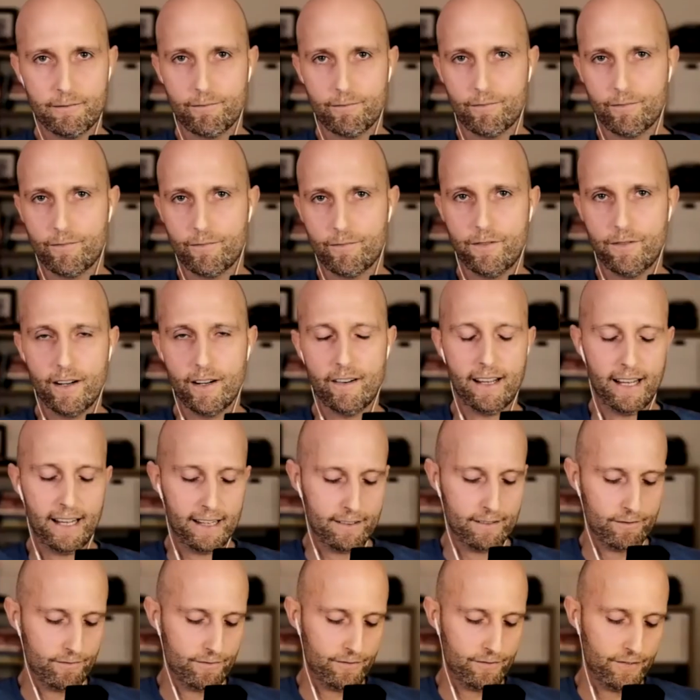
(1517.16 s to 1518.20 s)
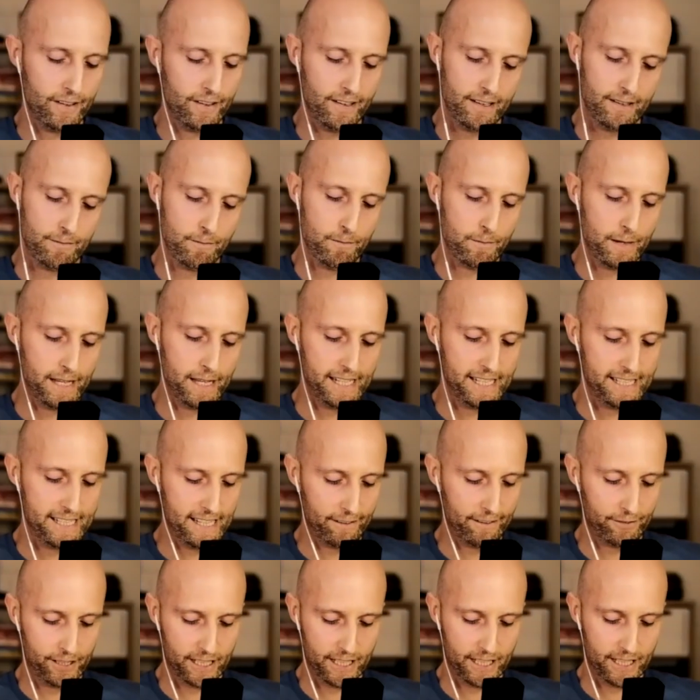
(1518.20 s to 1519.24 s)
very, very many
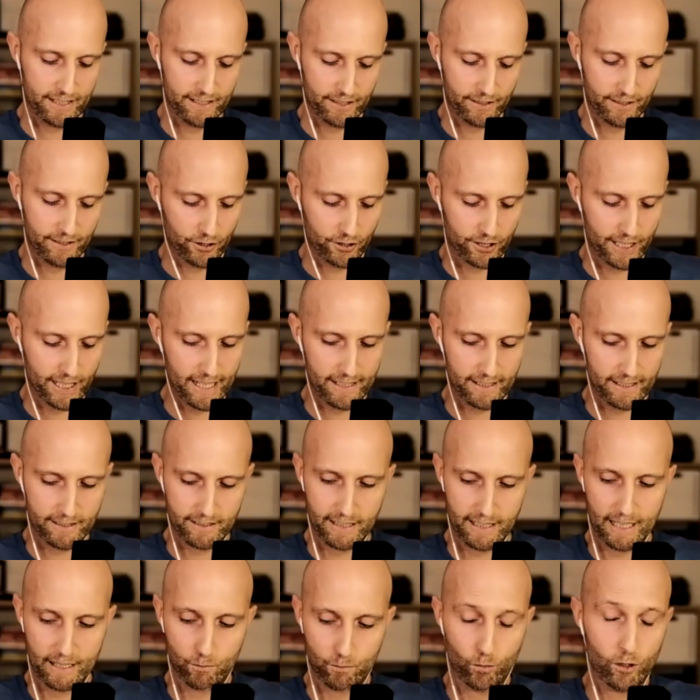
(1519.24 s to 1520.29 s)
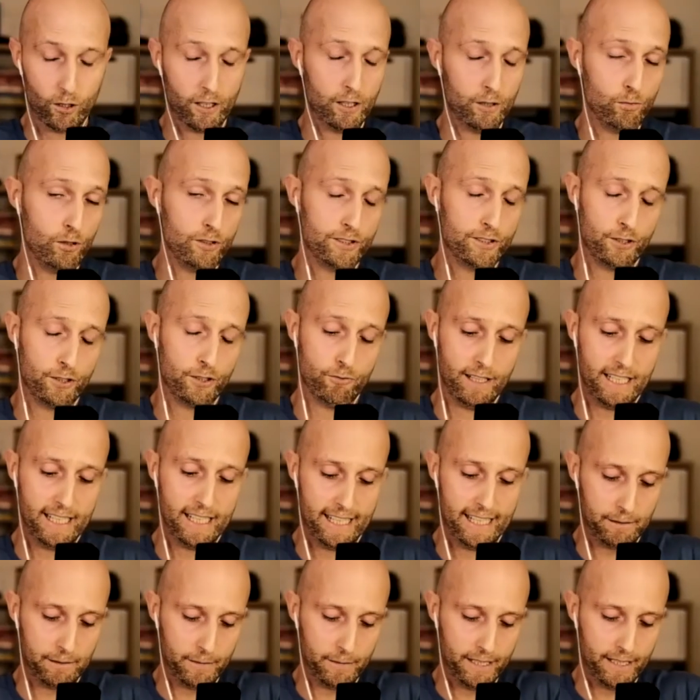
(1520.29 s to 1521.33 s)
definitions of success, and one of the ones that really
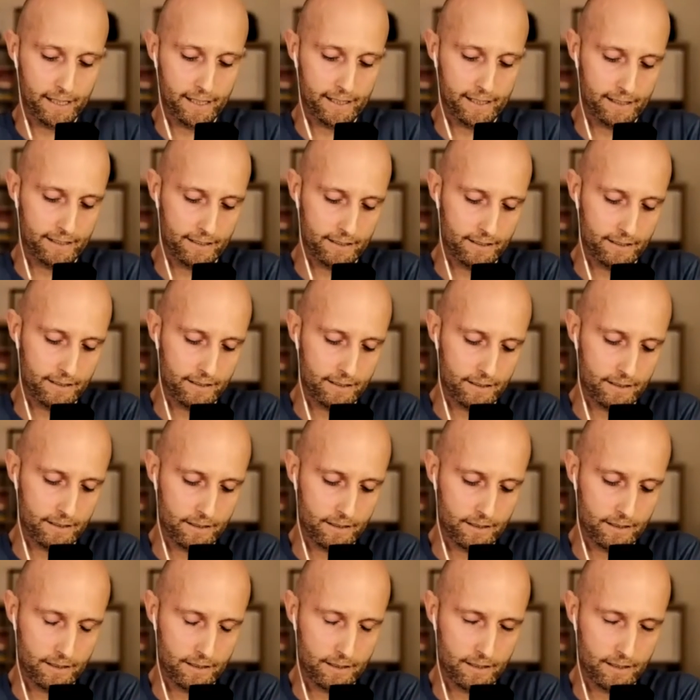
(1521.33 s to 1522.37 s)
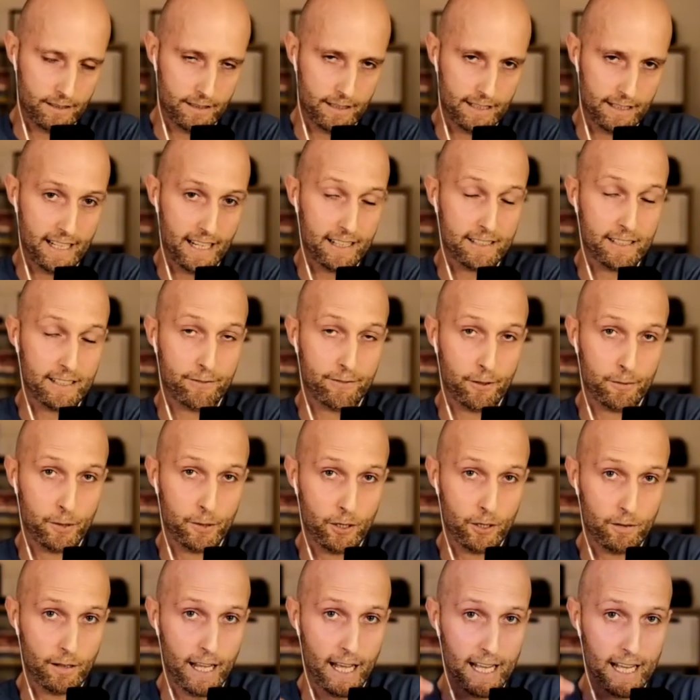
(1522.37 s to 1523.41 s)
hit me, and it's it's actually from
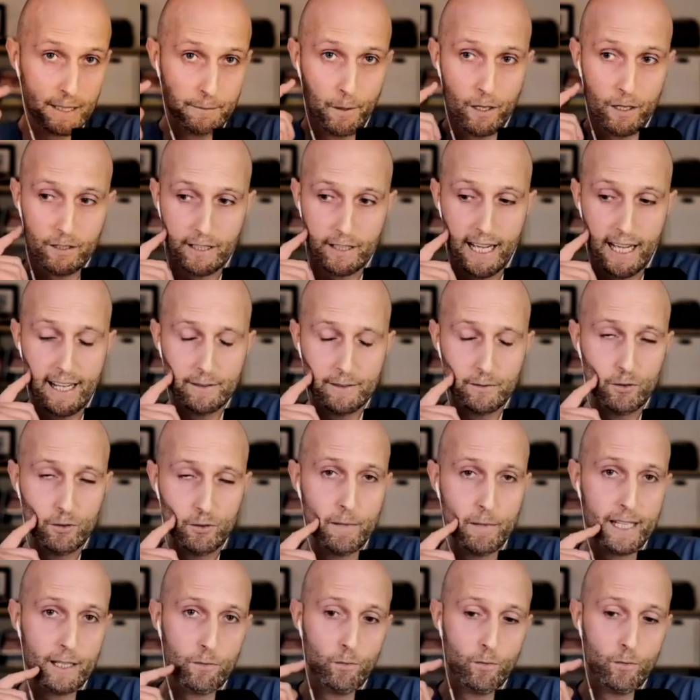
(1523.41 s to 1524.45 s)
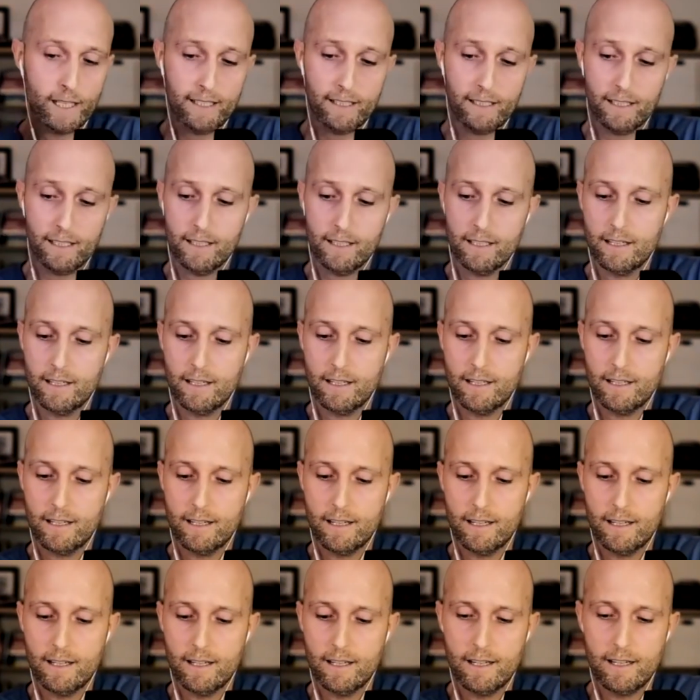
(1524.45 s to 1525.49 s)
your last podcast with Mike Winnet.
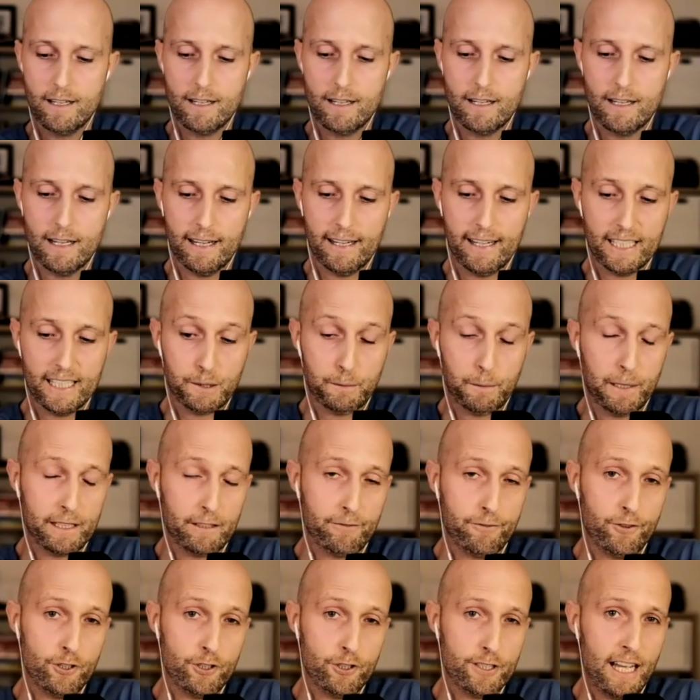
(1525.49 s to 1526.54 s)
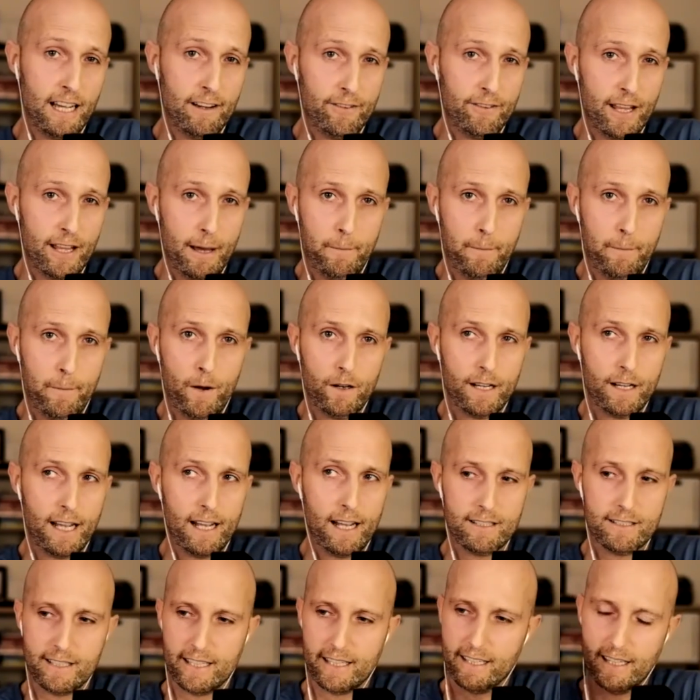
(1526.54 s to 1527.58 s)
And I spent the first half of that
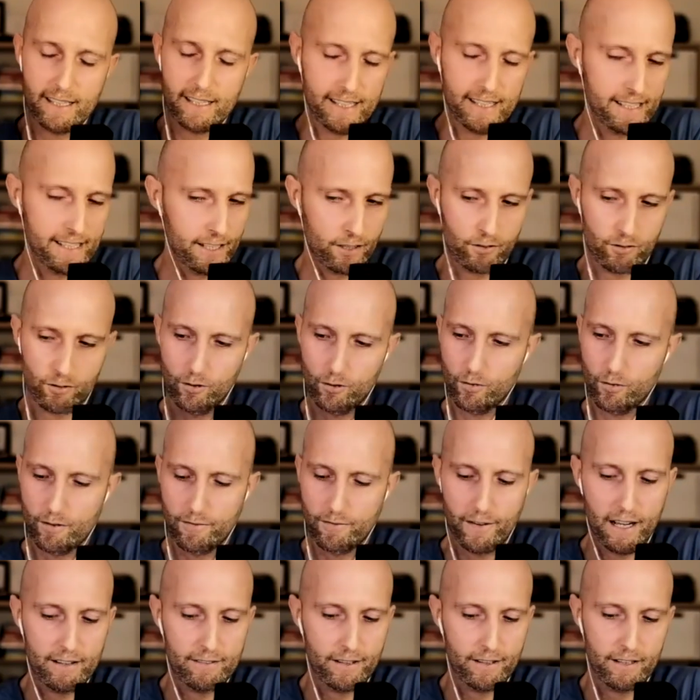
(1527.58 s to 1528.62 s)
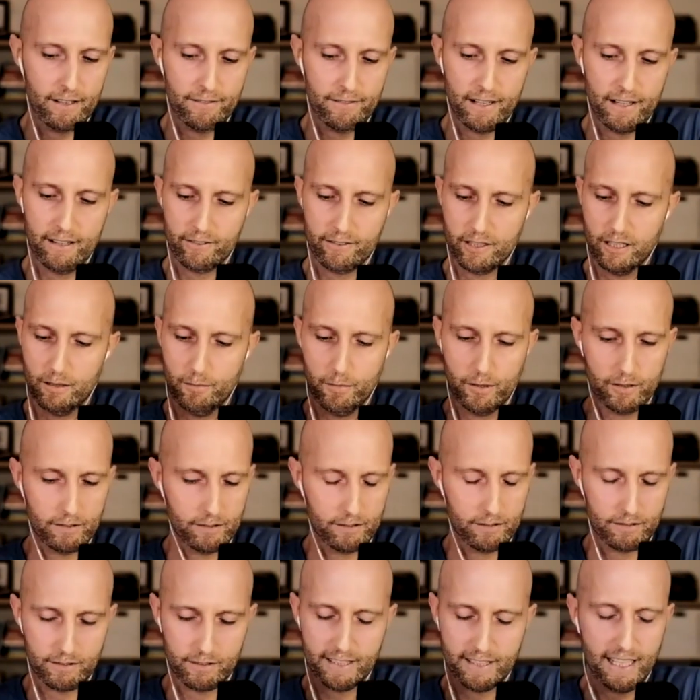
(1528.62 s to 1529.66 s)
podcast thinking I need to grow the 555 club and
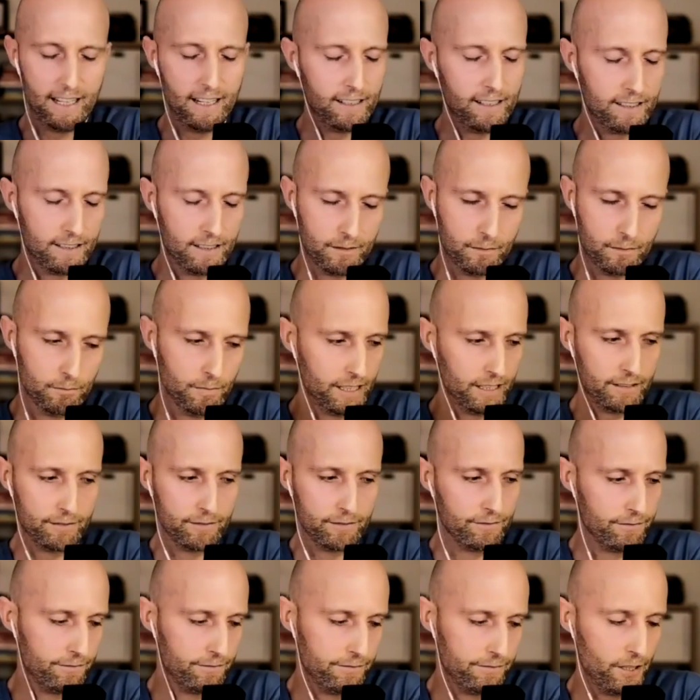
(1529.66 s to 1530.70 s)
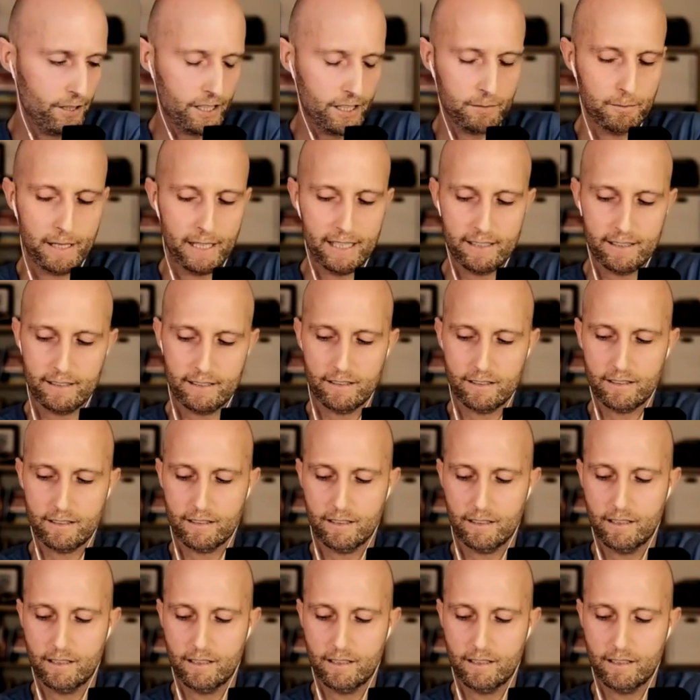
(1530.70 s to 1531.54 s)
sell it and make fucking millions.